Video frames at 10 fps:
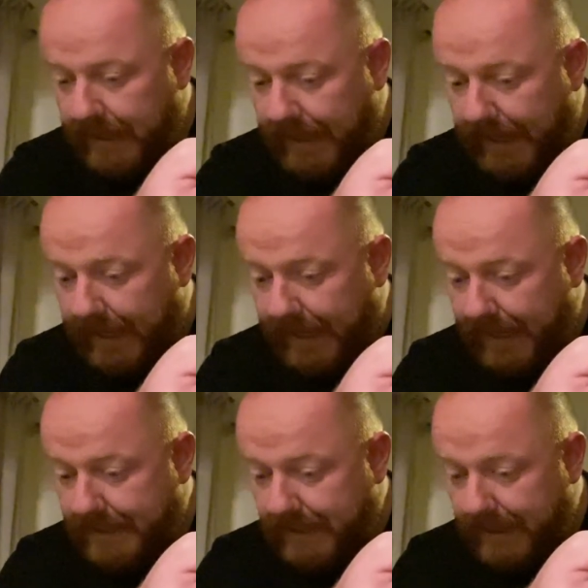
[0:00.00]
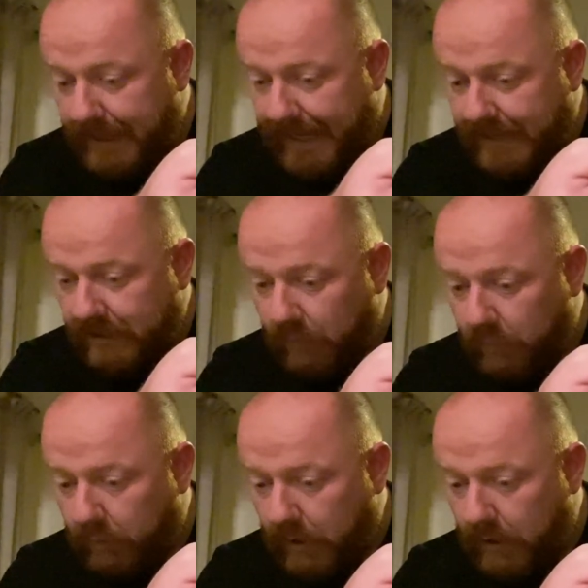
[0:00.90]
And that
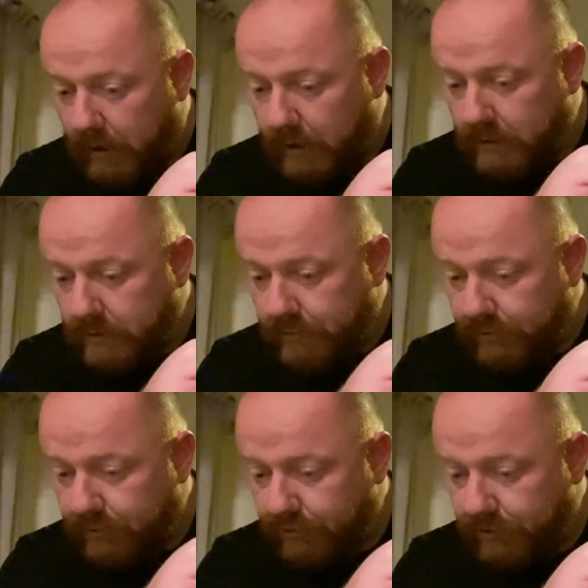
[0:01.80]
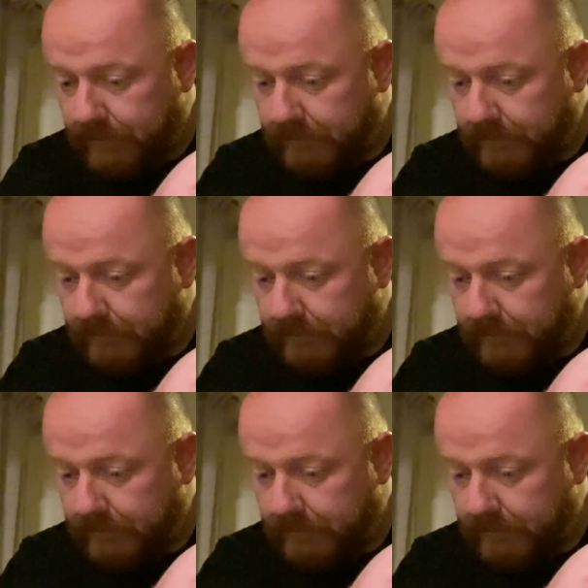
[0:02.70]
was